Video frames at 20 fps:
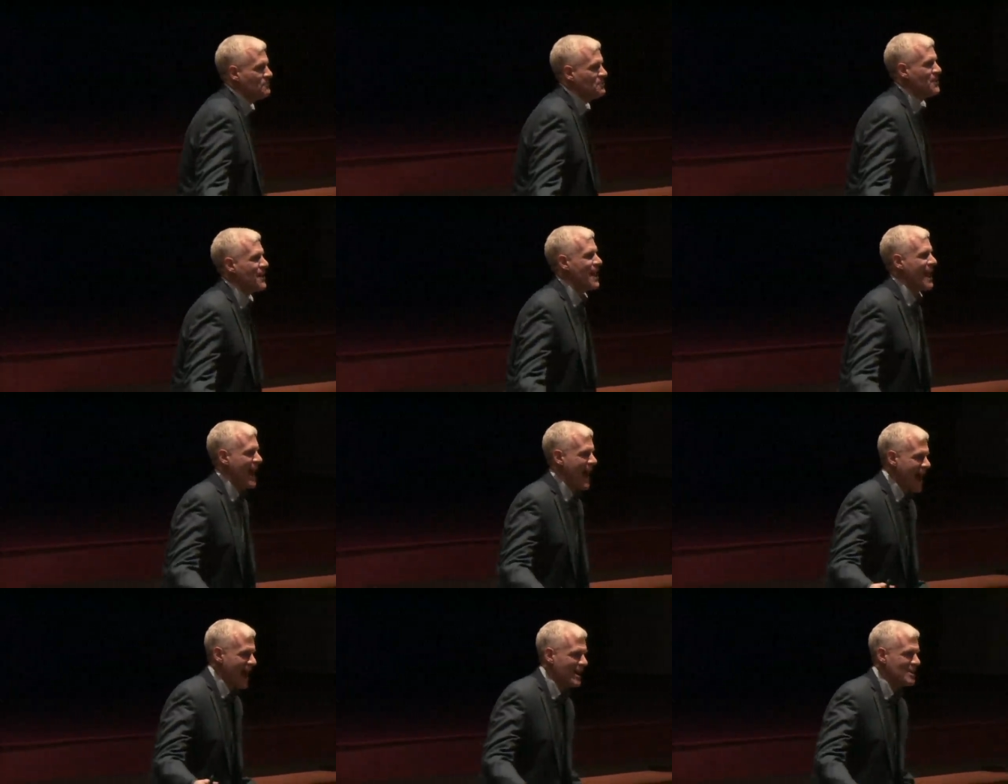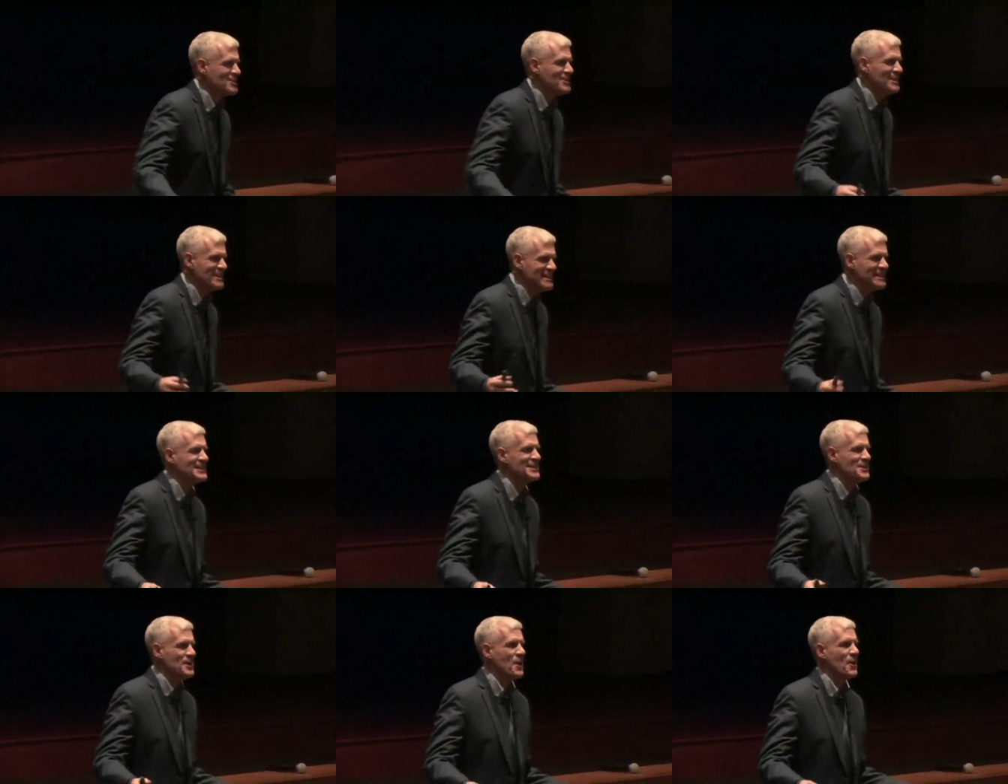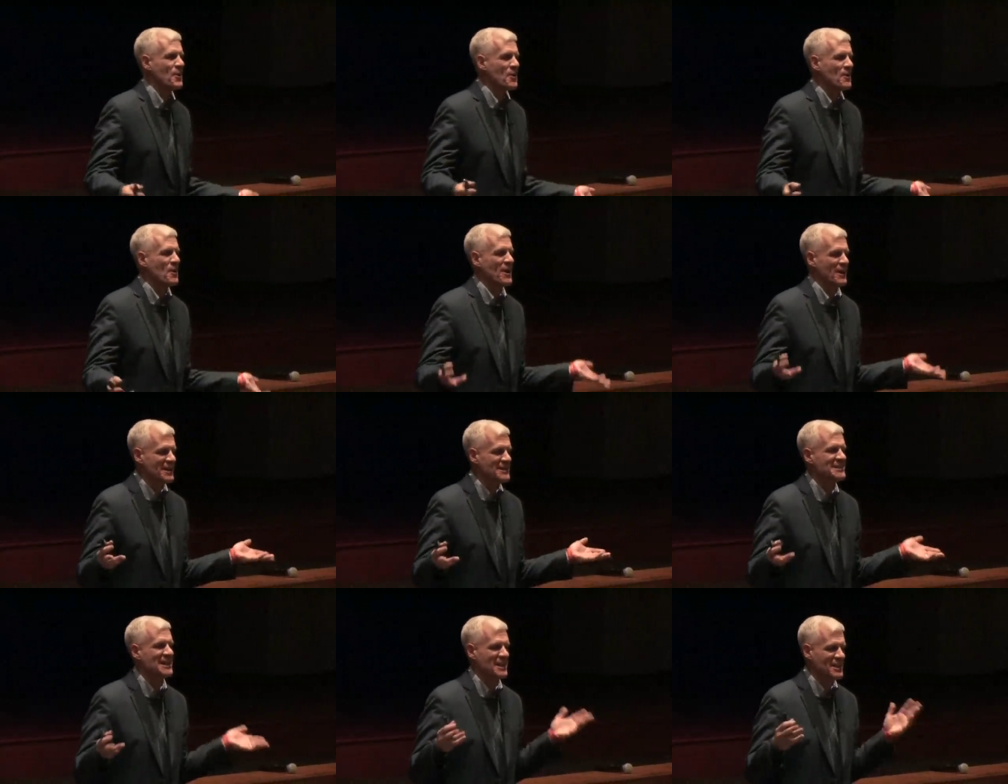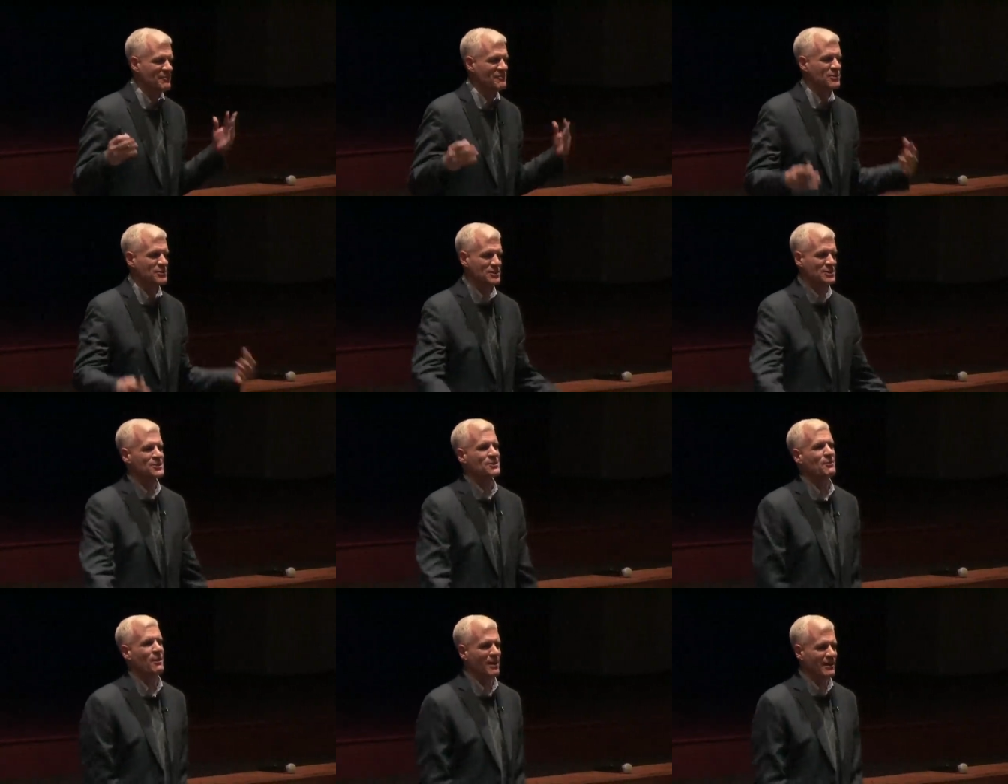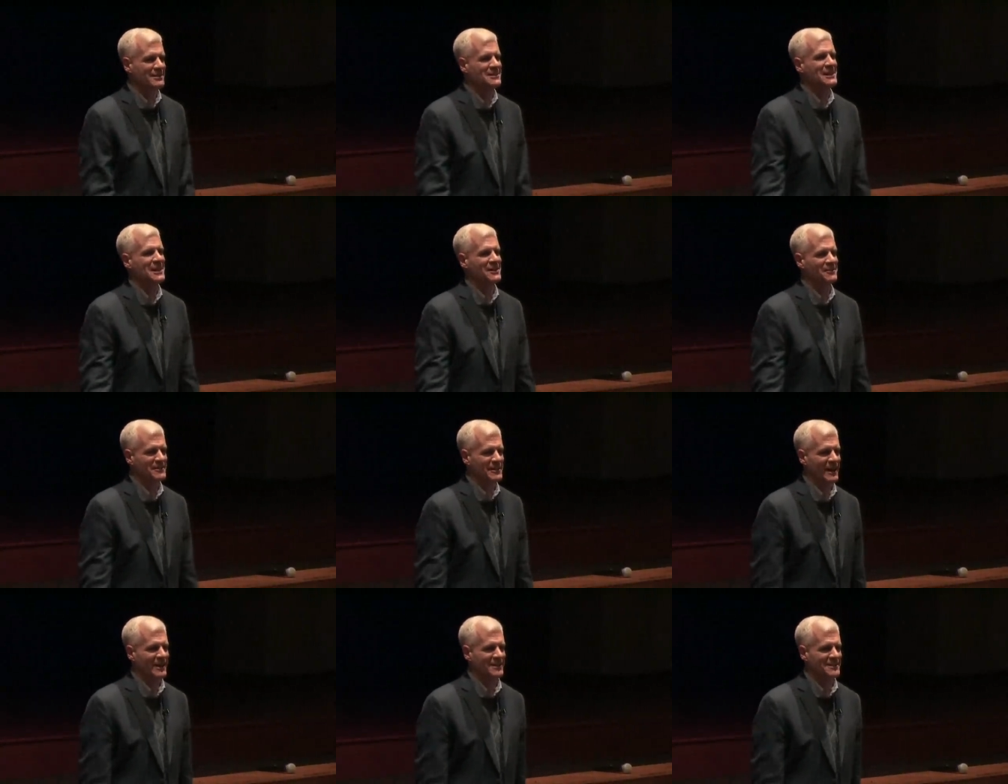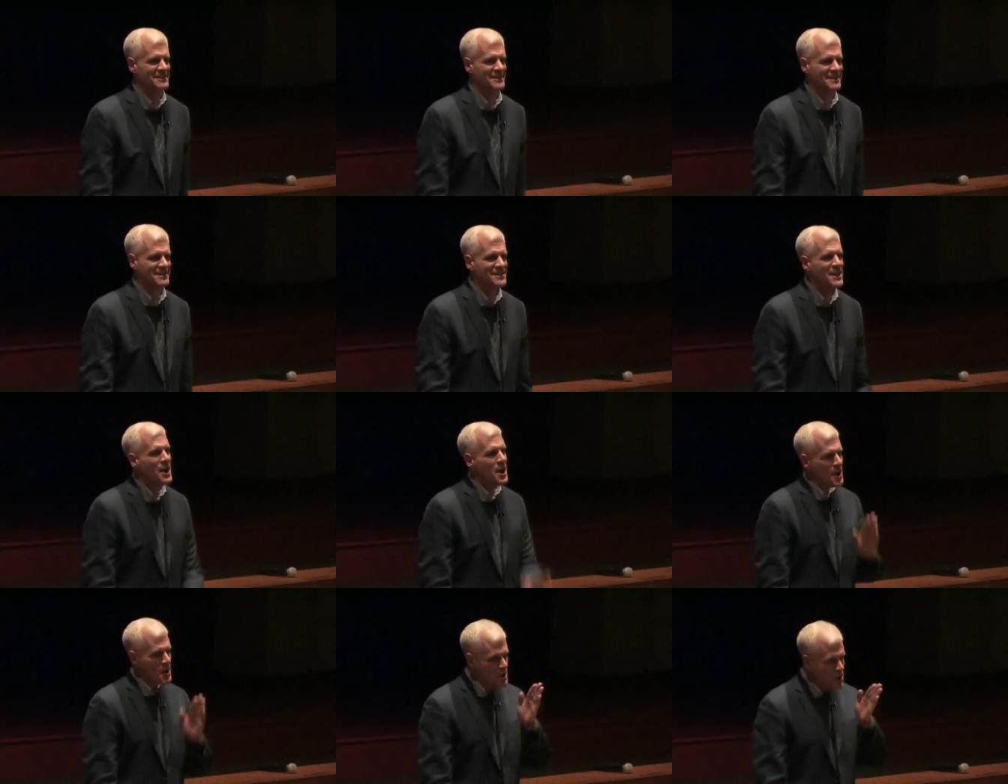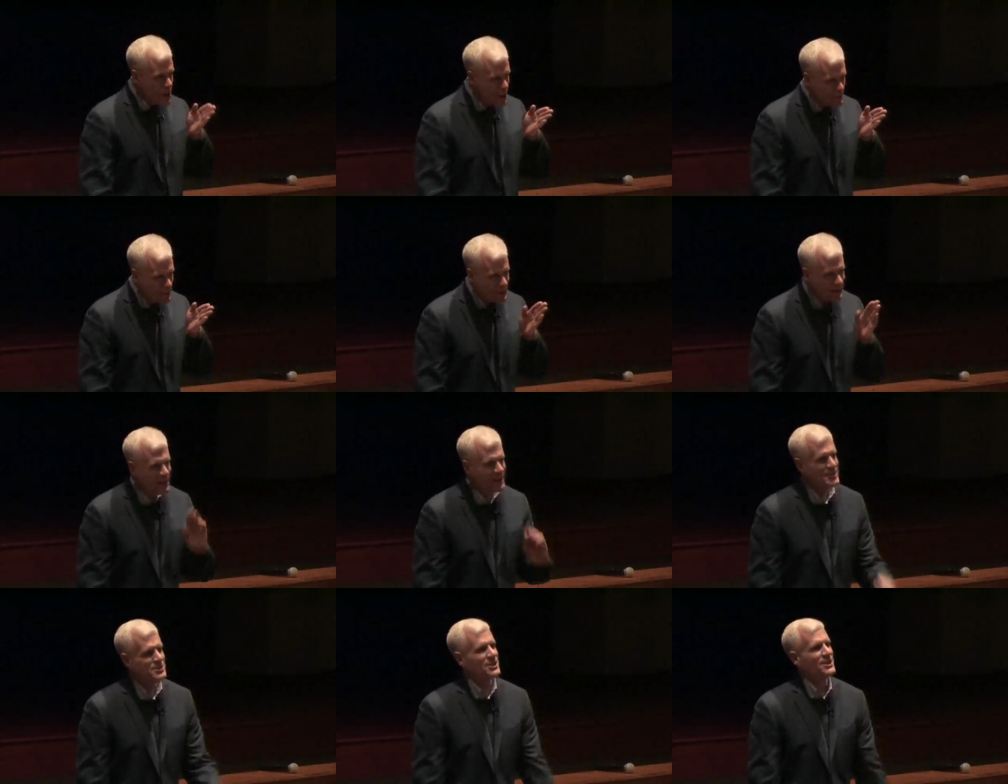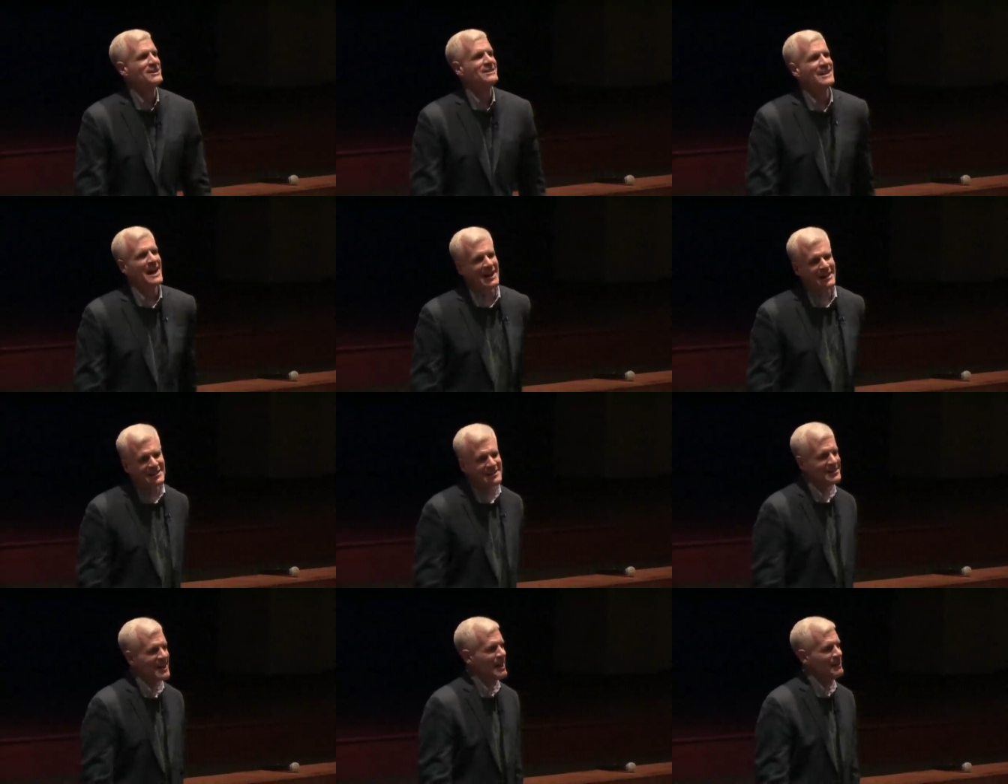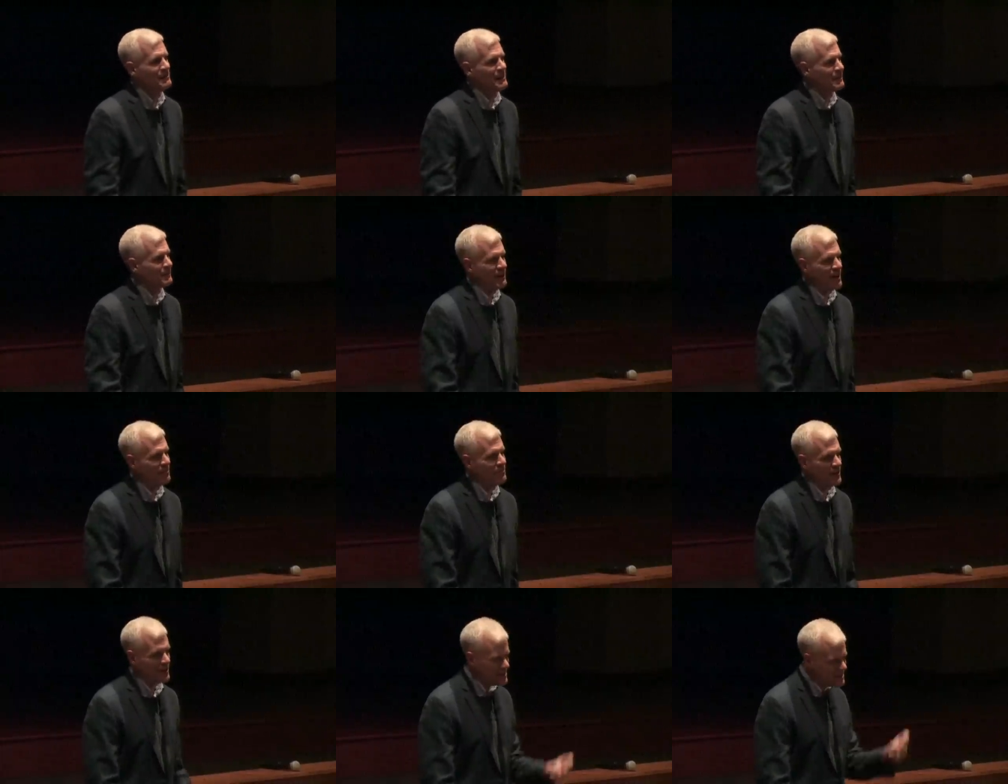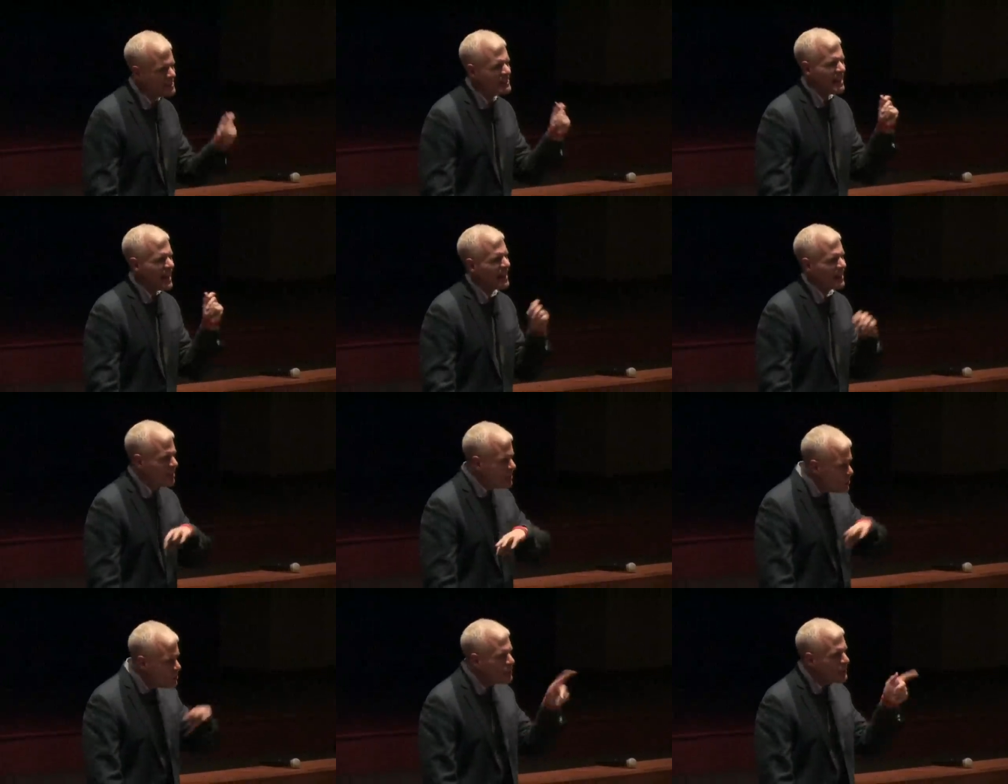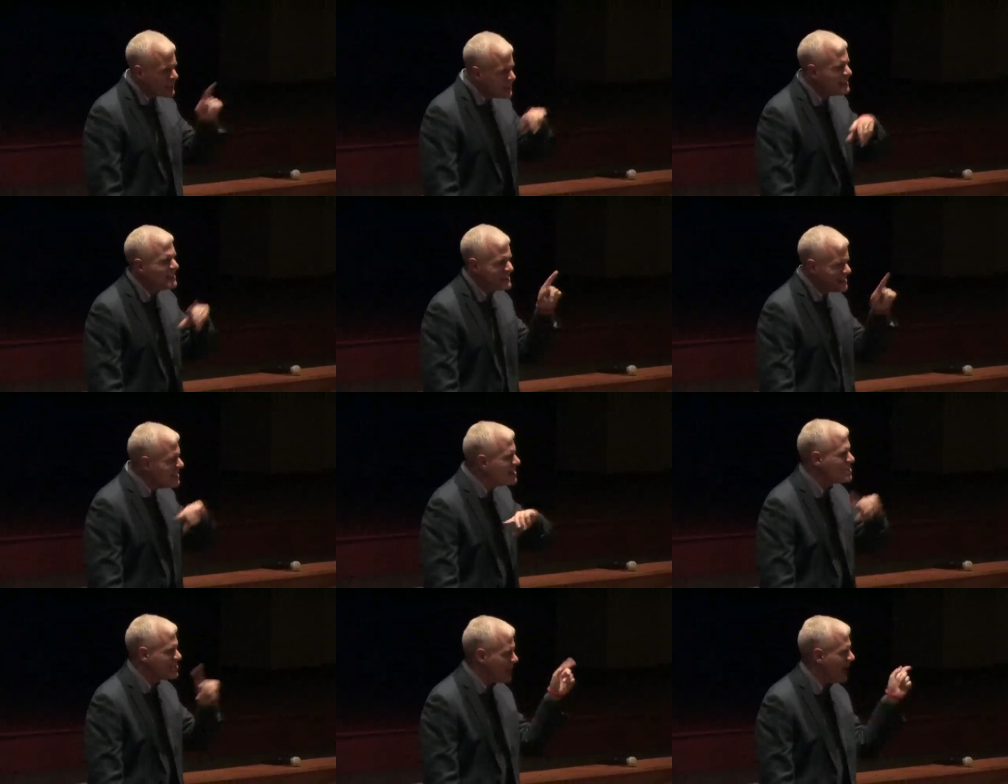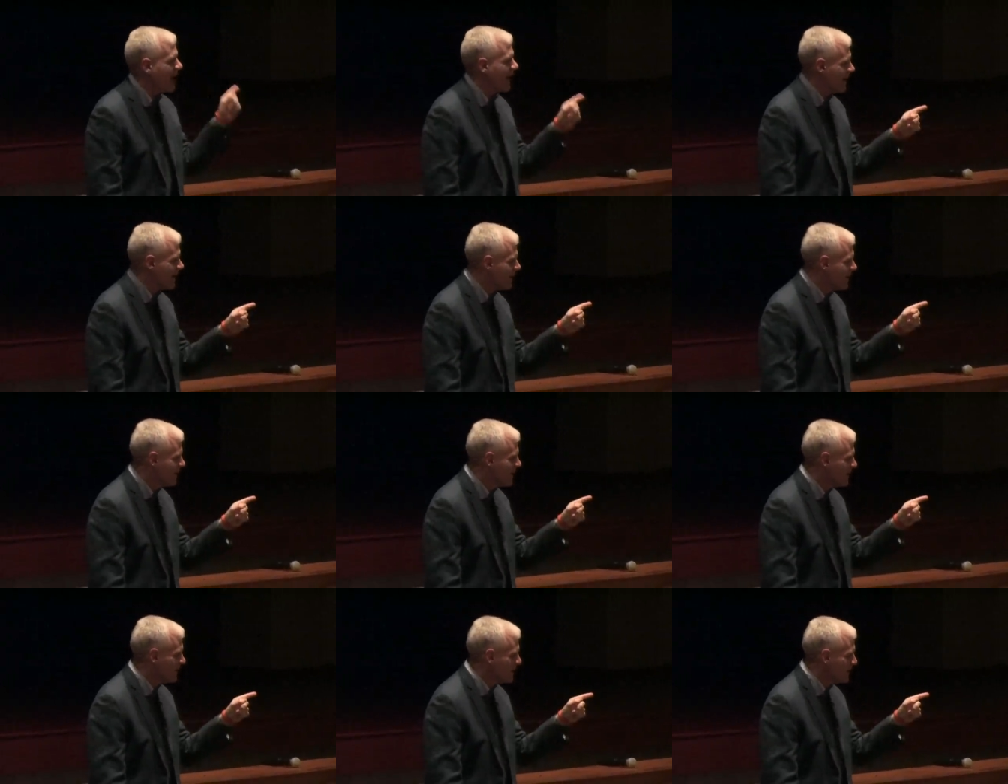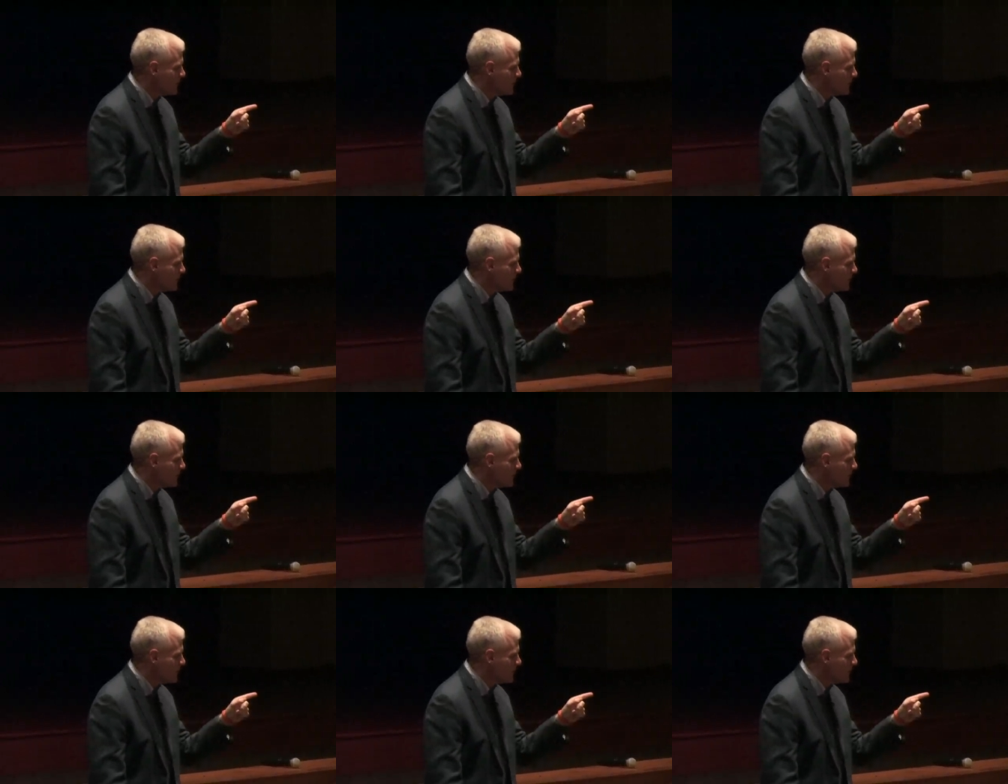They actually need to know quantitative versus qualitative analysis. Nomenclature and taxonomic reference, yeah, you really need to teach that.